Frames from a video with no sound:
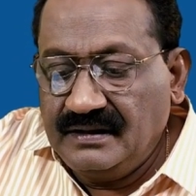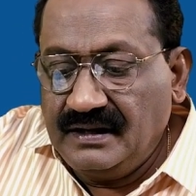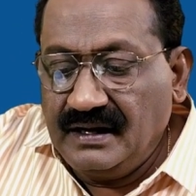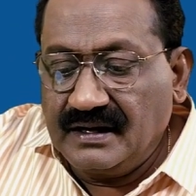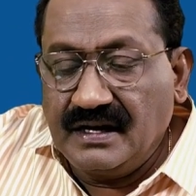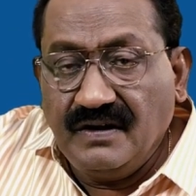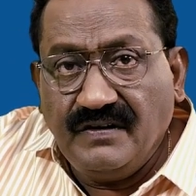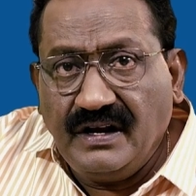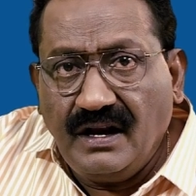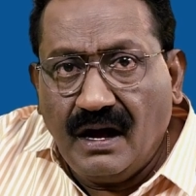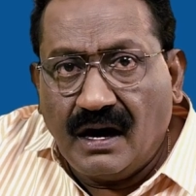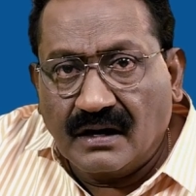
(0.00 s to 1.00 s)
A
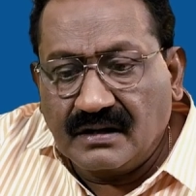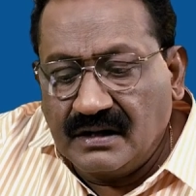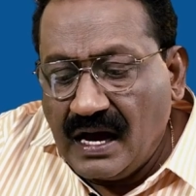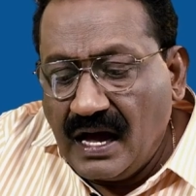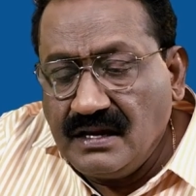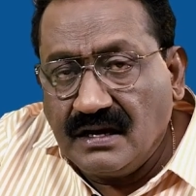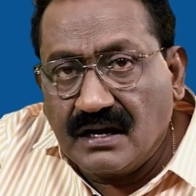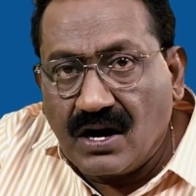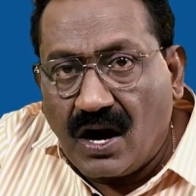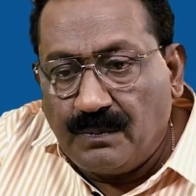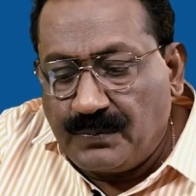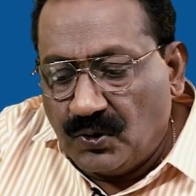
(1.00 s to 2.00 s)
given organic
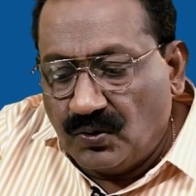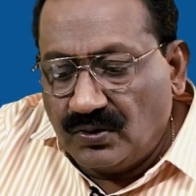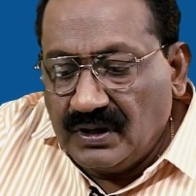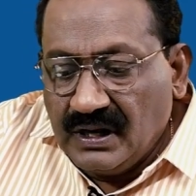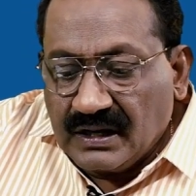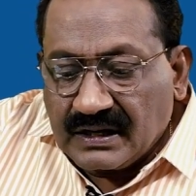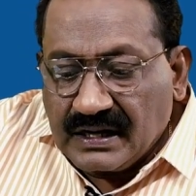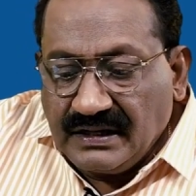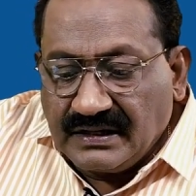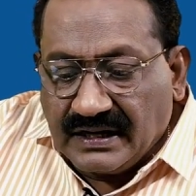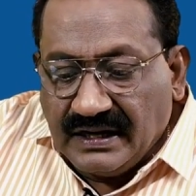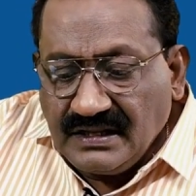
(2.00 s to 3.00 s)
compound
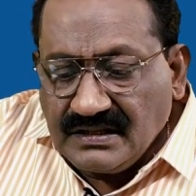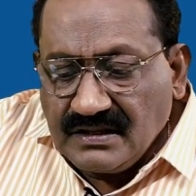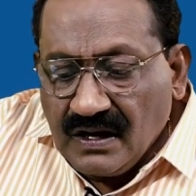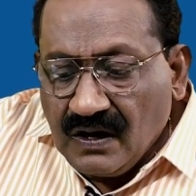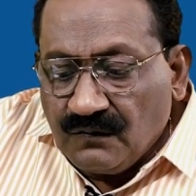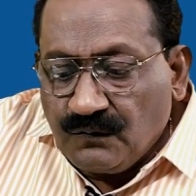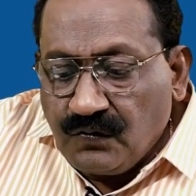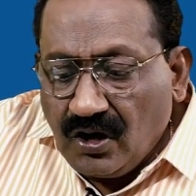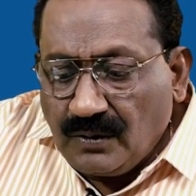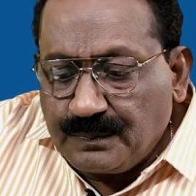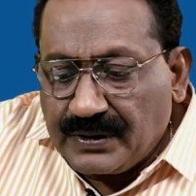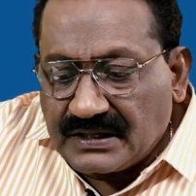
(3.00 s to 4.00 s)
contains
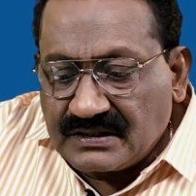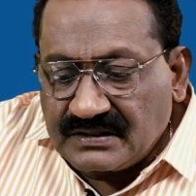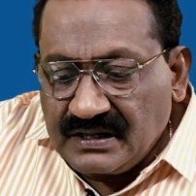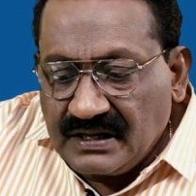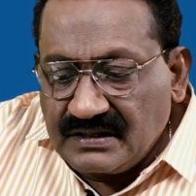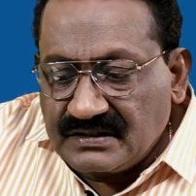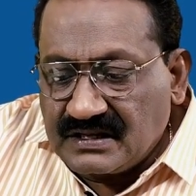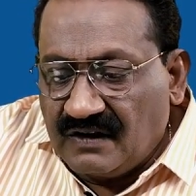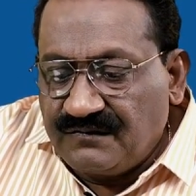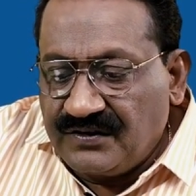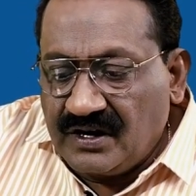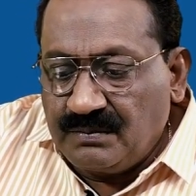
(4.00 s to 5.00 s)
4%
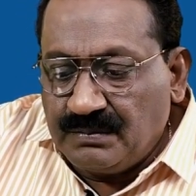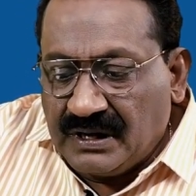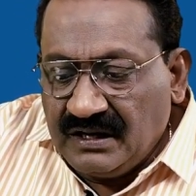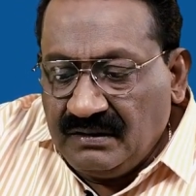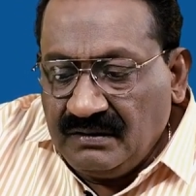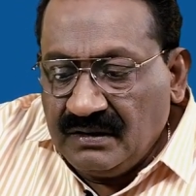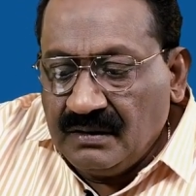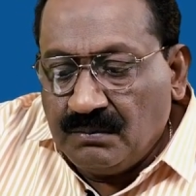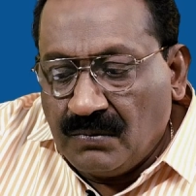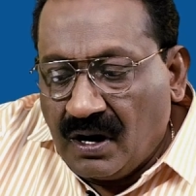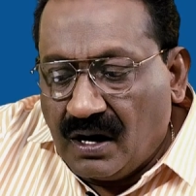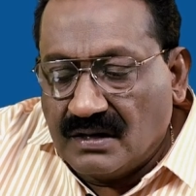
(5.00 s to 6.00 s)
sulfur by
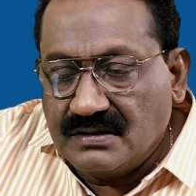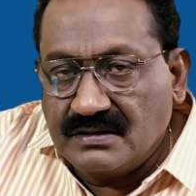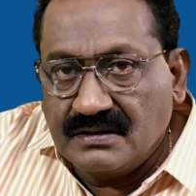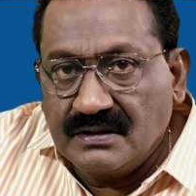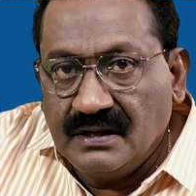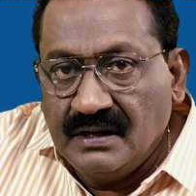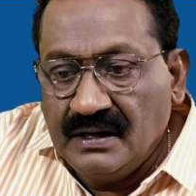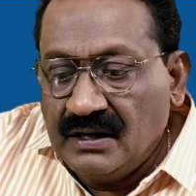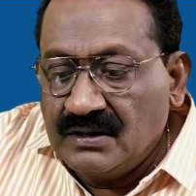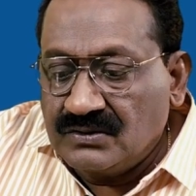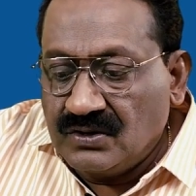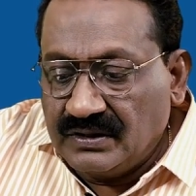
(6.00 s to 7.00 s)
mass,
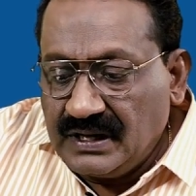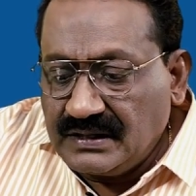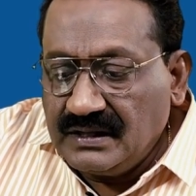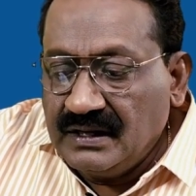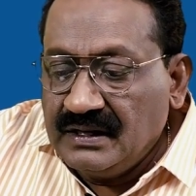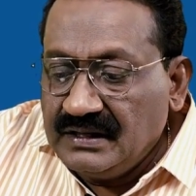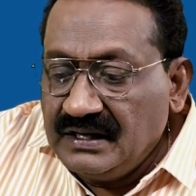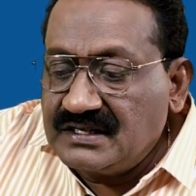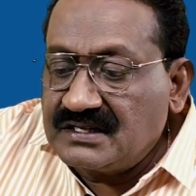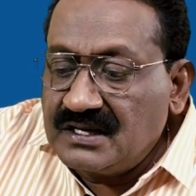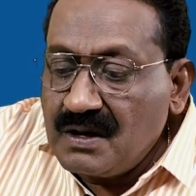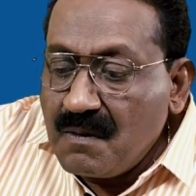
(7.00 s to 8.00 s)
so that
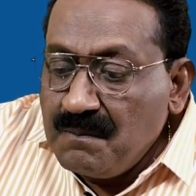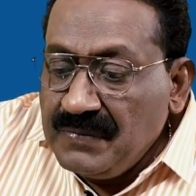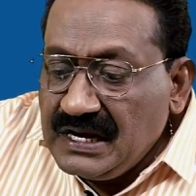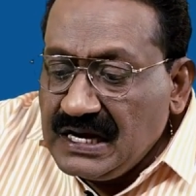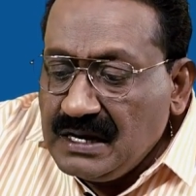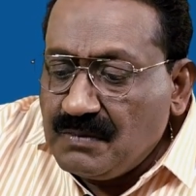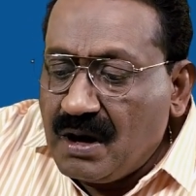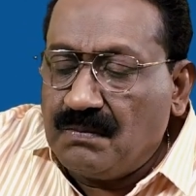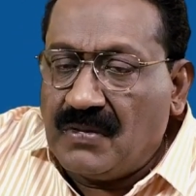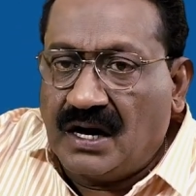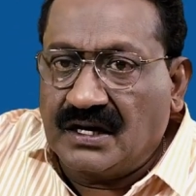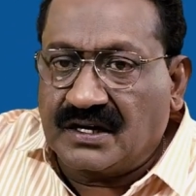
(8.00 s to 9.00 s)
its minimum
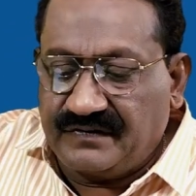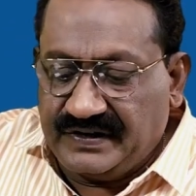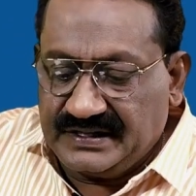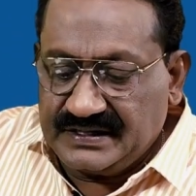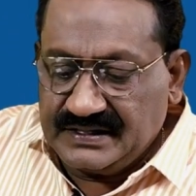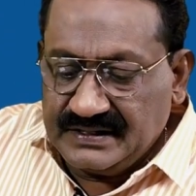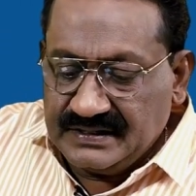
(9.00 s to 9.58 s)
molecular weight.